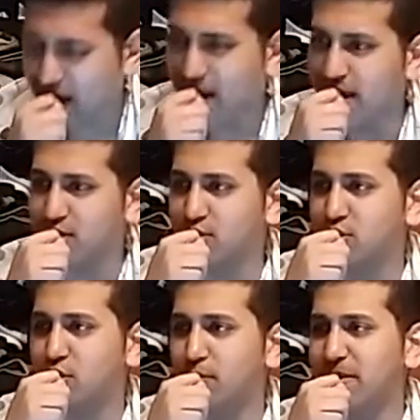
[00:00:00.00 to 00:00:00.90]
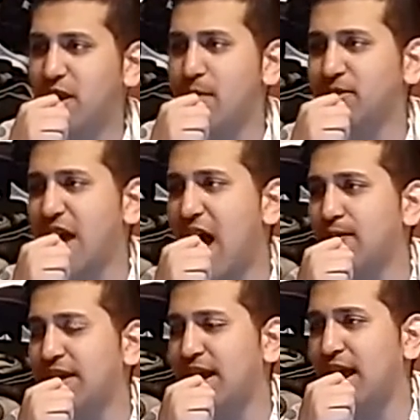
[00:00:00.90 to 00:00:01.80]
all that, like, so you're gonna be able to
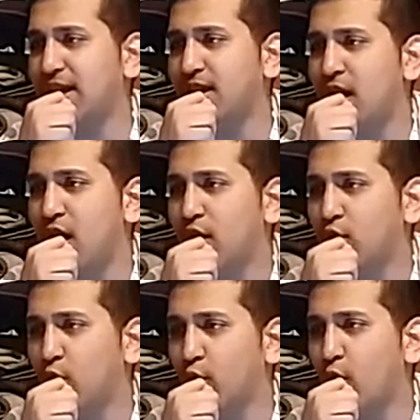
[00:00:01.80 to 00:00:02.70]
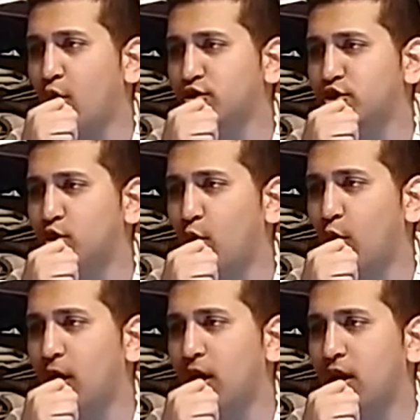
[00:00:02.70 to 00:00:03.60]
have a good old
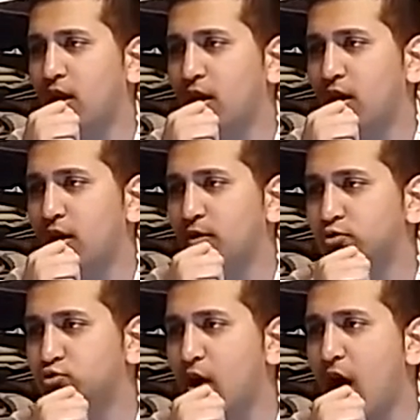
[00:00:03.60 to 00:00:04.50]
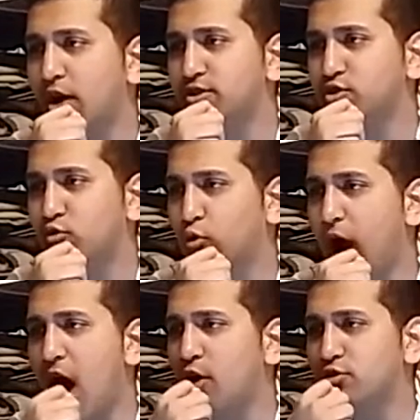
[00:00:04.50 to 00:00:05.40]
school drums,
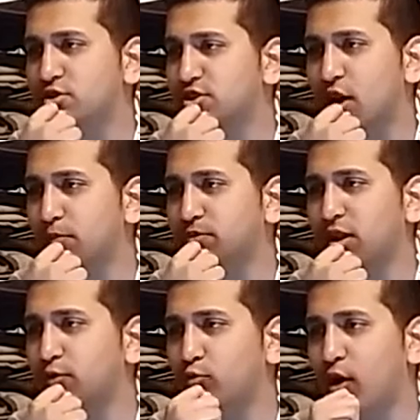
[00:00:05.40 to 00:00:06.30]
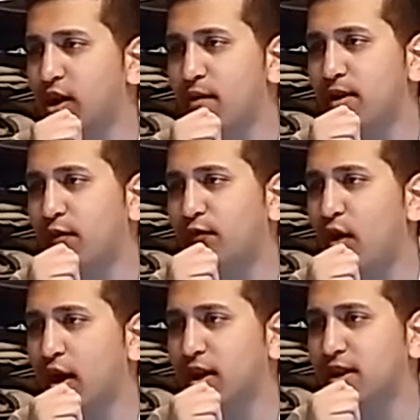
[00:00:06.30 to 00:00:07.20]
ground, something, whatever the
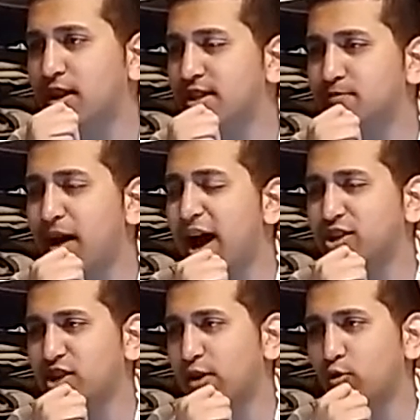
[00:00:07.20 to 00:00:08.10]
fuck it is, match.